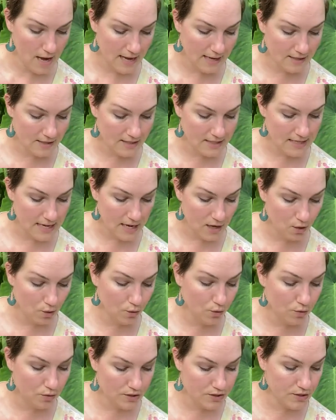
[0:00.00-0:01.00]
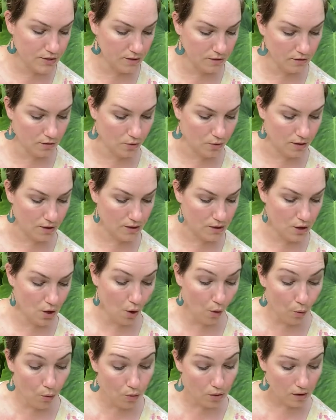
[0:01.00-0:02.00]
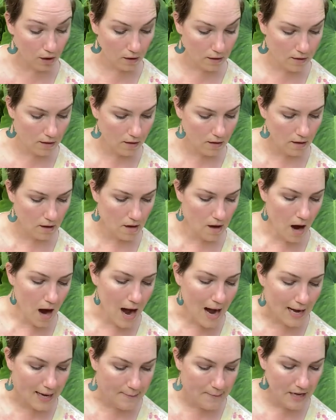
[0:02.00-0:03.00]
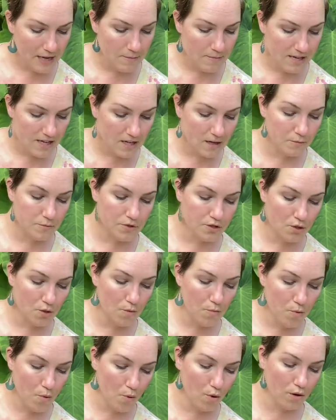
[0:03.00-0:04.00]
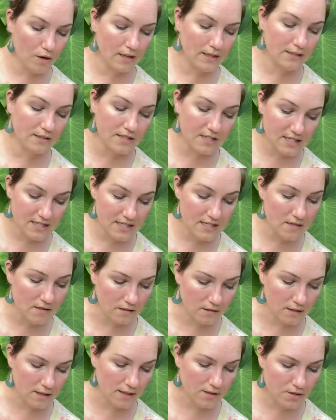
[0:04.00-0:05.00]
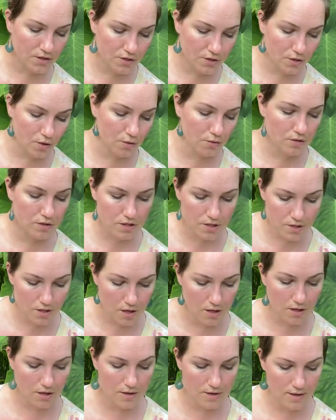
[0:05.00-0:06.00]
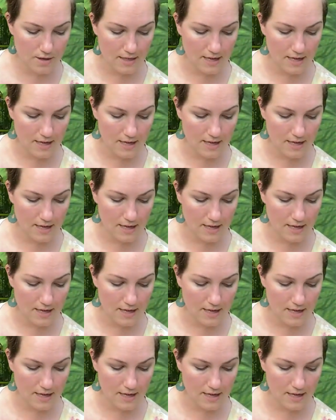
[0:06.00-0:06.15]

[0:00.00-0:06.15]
and say, Who is the Lord? Or I may become so poor and steal and so dishonor the